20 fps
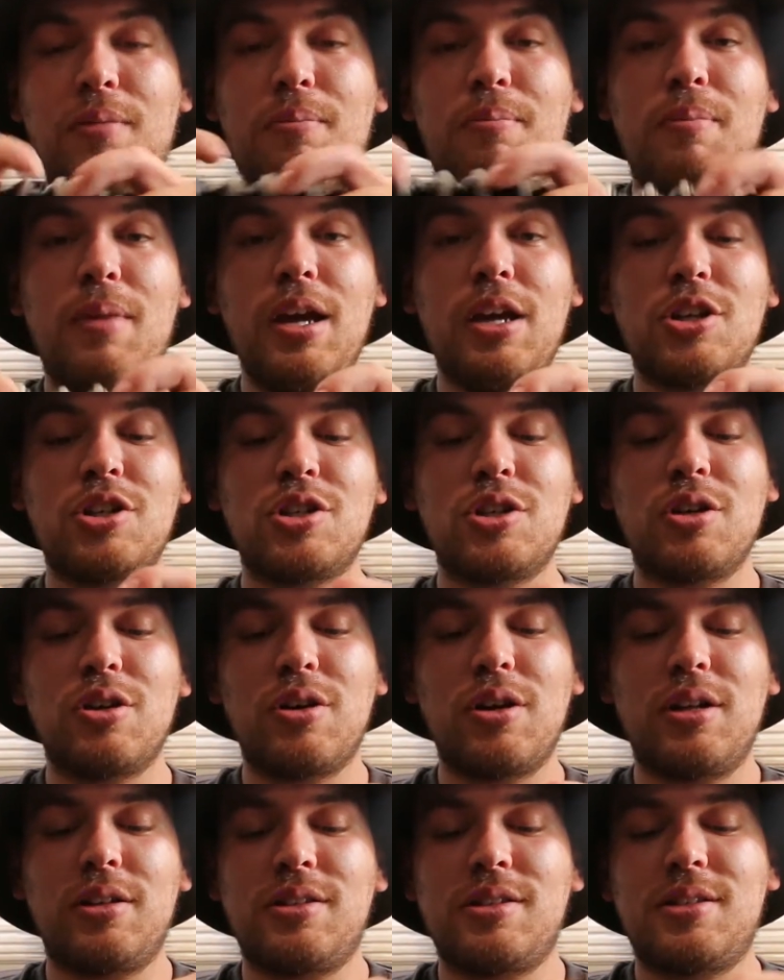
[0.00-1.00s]
Make
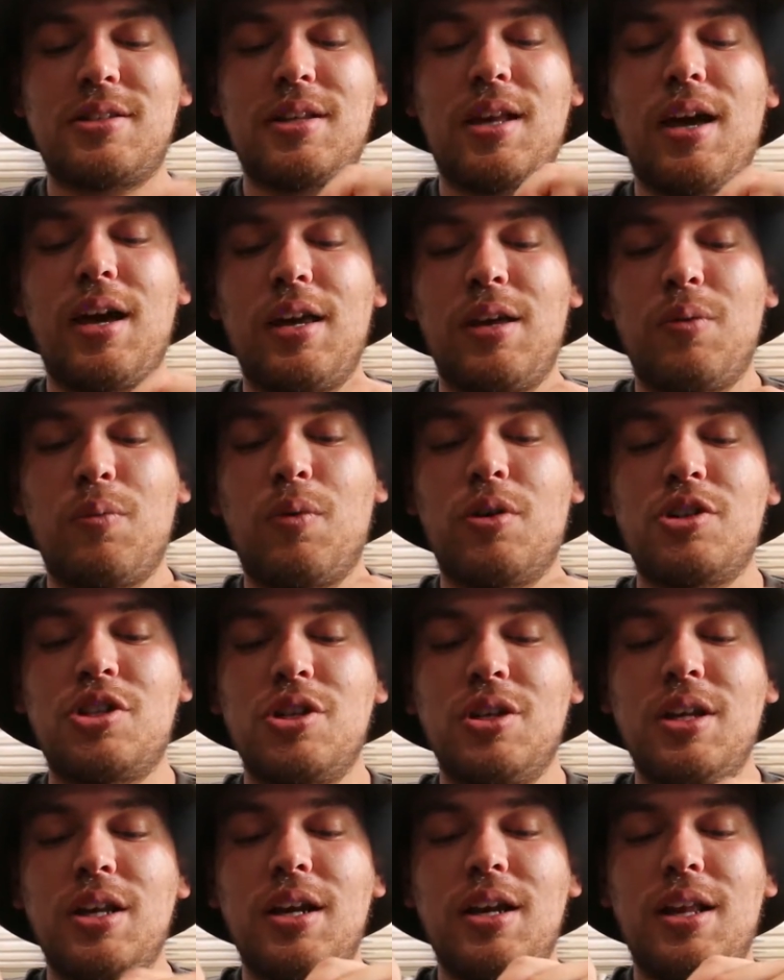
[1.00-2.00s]
sure it's tight once
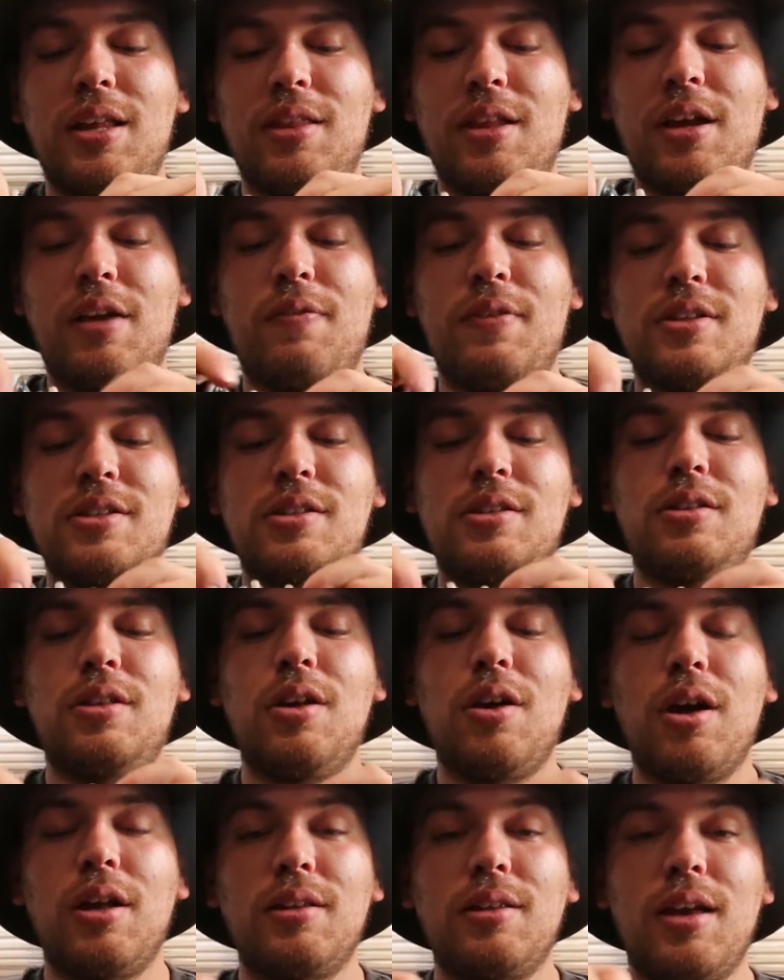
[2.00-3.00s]
you get it in there. If it's
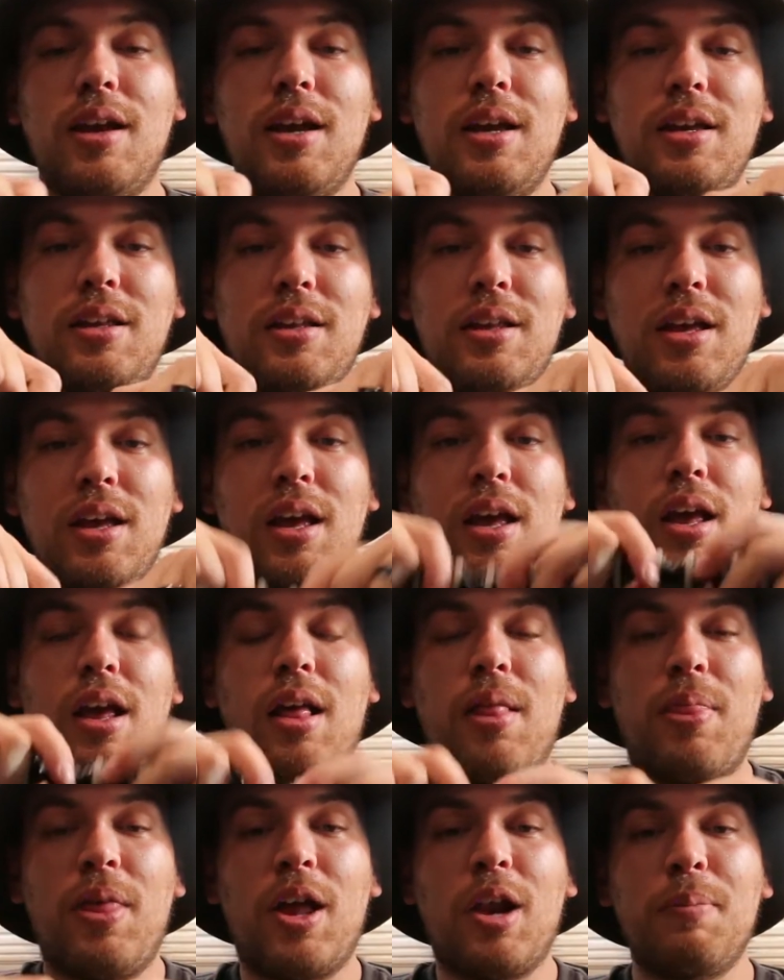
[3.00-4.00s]
not tight,
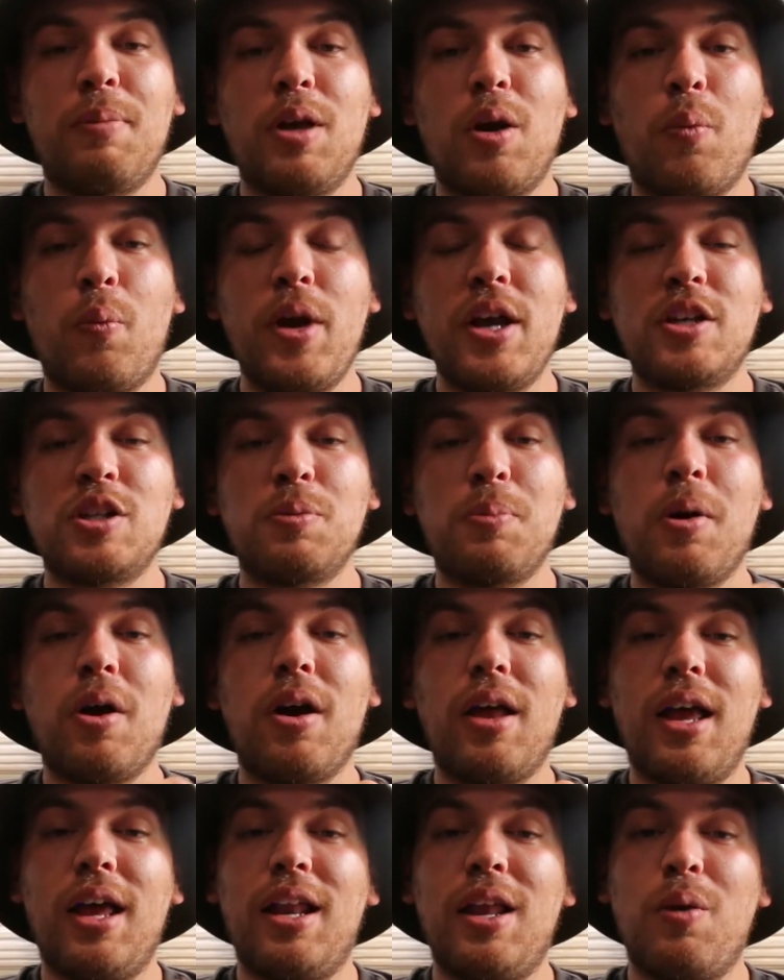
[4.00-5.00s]
that'll be a weak
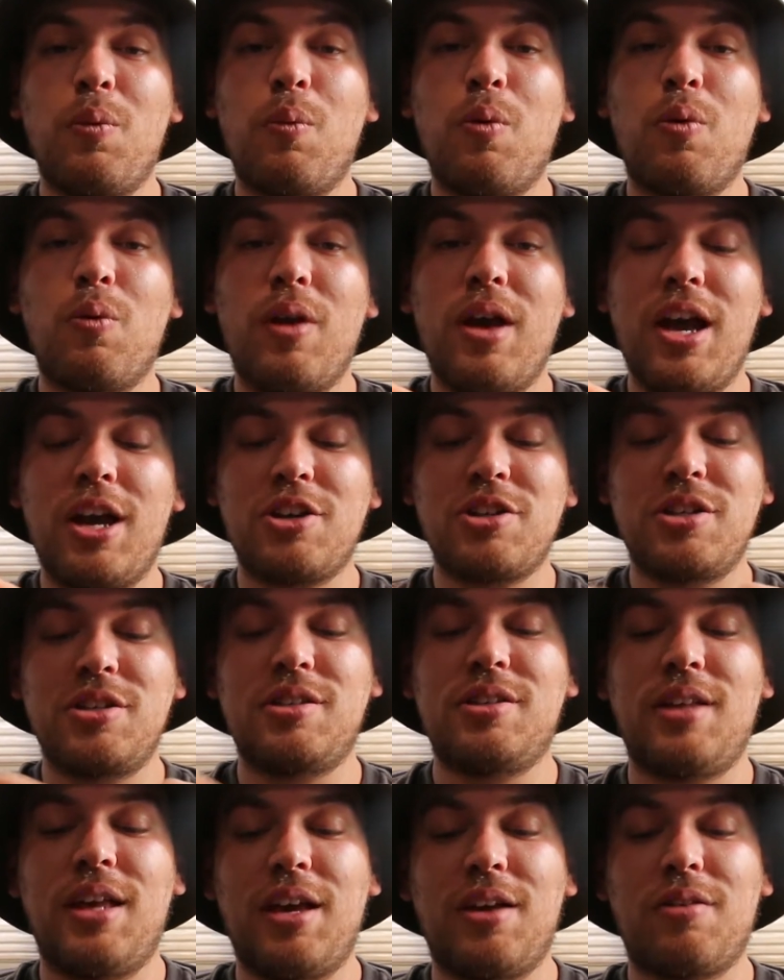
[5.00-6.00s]
spot and it won't actually
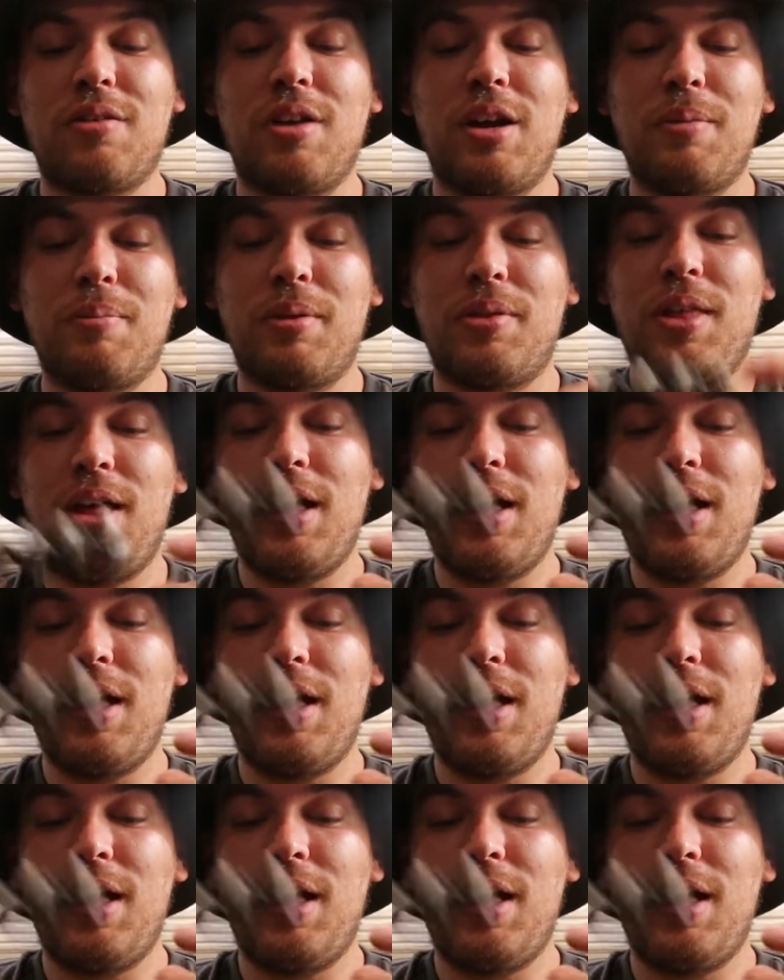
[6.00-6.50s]
stand right, but